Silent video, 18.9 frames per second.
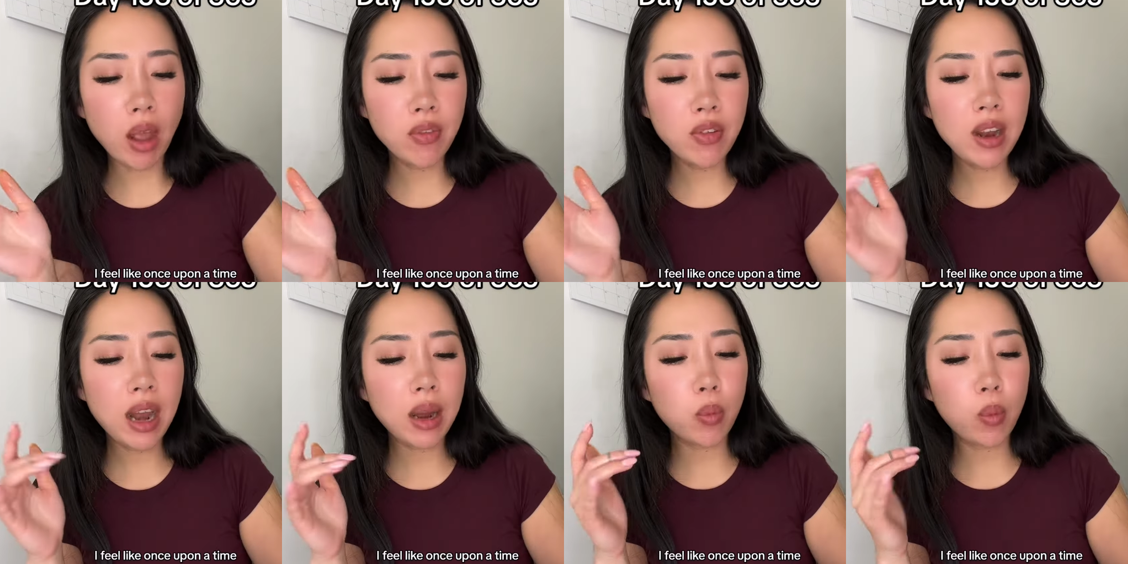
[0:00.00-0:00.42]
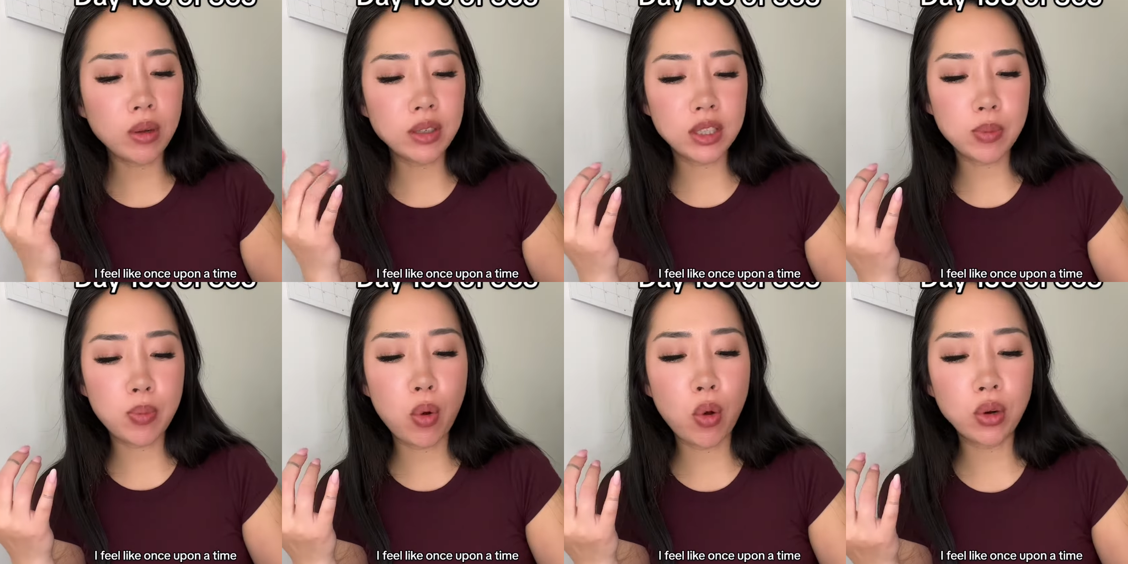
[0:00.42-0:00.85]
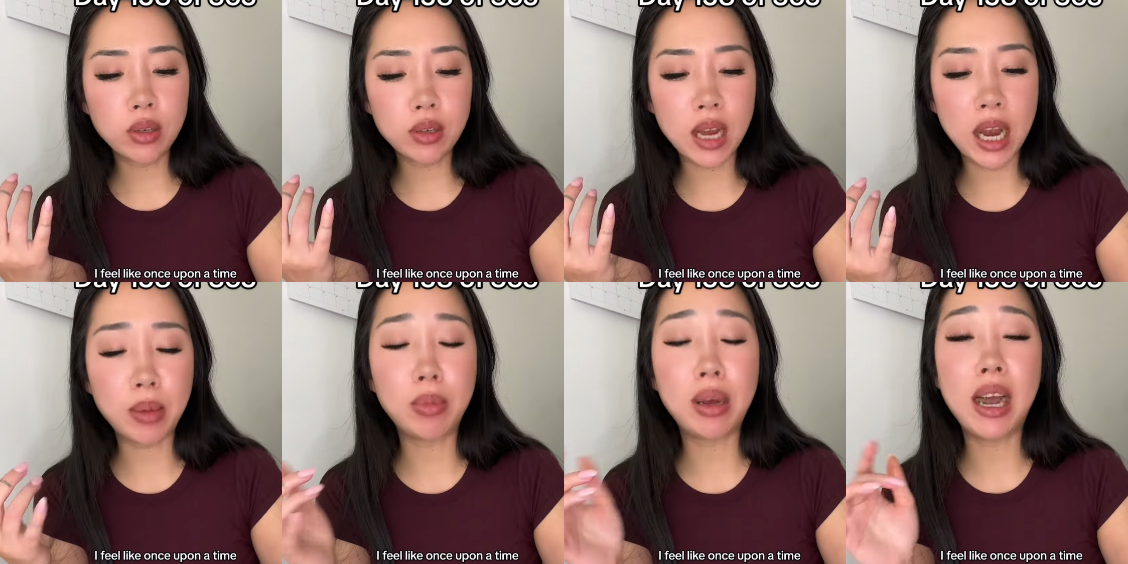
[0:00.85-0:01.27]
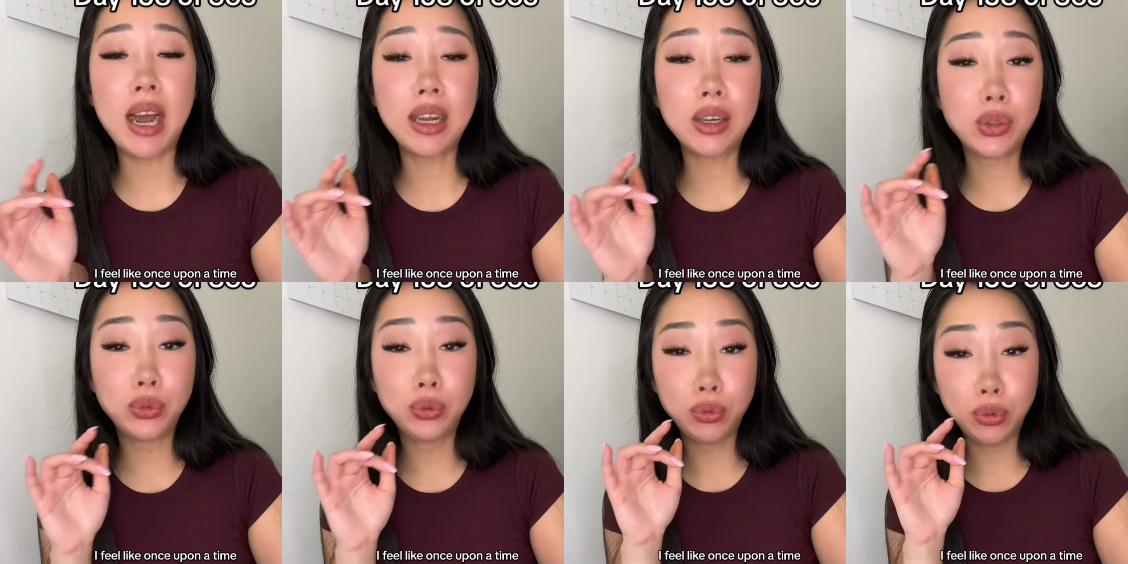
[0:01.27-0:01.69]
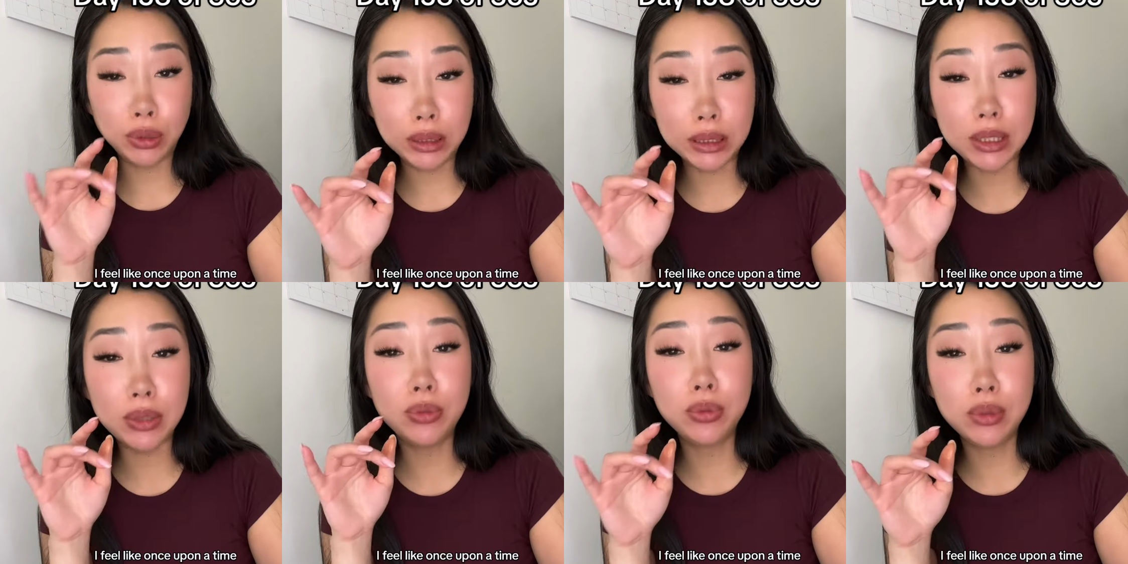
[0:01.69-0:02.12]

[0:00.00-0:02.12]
feel like once upon a time I had a really,